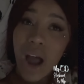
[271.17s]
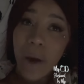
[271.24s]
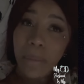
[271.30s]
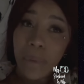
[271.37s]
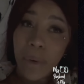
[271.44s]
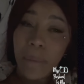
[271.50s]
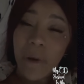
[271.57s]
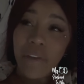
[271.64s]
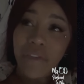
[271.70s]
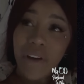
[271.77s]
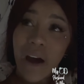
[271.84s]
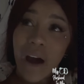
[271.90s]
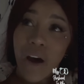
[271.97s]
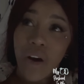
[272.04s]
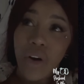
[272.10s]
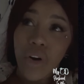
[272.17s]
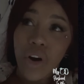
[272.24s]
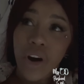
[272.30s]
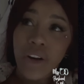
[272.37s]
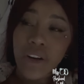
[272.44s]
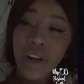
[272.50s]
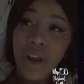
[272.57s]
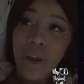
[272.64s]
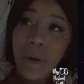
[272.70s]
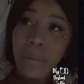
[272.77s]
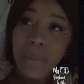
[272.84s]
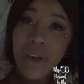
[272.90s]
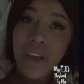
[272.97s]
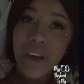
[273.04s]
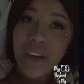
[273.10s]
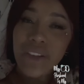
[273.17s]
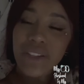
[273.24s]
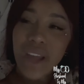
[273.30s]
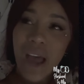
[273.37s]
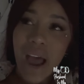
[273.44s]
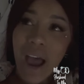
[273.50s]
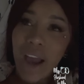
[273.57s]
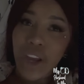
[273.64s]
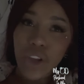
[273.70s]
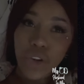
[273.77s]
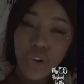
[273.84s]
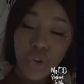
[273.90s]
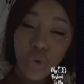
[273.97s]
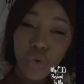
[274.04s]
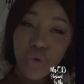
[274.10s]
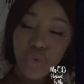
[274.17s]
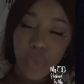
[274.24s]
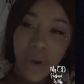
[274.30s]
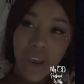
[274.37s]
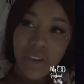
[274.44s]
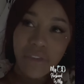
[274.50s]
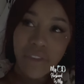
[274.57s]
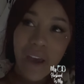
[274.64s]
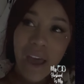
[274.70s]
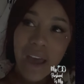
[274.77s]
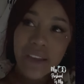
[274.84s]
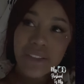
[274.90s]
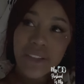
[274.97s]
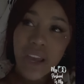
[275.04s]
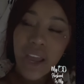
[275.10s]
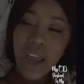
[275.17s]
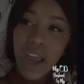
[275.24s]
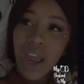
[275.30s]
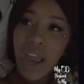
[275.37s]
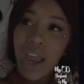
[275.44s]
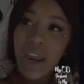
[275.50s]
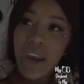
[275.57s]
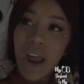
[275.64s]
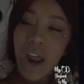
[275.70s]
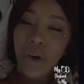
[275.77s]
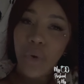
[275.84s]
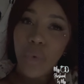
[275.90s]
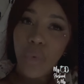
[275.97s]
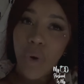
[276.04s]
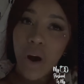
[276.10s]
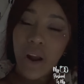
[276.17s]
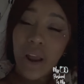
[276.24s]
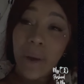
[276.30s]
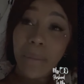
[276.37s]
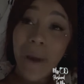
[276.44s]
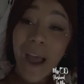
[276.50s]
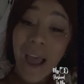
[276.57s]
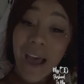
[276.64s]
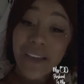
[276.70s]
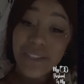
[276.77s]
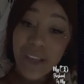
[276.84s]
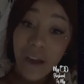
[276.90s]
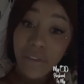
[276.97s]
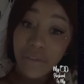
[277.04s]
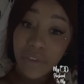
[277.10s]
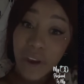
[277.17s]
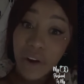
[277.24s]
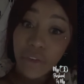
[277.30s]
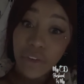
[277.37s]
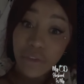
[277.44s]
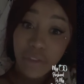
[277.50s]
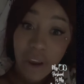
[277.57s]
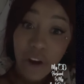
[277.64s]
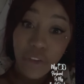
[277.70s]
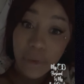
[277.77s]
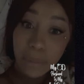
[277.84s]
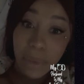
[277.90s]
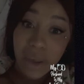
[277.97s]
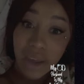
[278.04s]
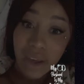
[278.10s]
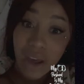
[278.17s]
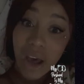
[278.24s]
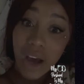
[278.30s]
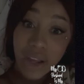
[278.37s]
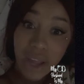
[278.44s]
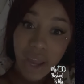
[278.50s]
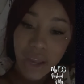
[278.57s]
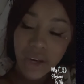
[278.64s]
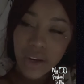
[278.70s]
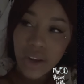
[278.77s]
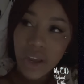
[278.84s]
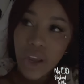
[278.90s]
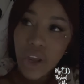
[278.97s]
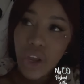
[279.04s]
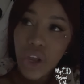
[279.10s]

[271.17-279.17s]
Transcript: I put my faja on because I lose weight fast. And I don't want, and my ass got very, very big again.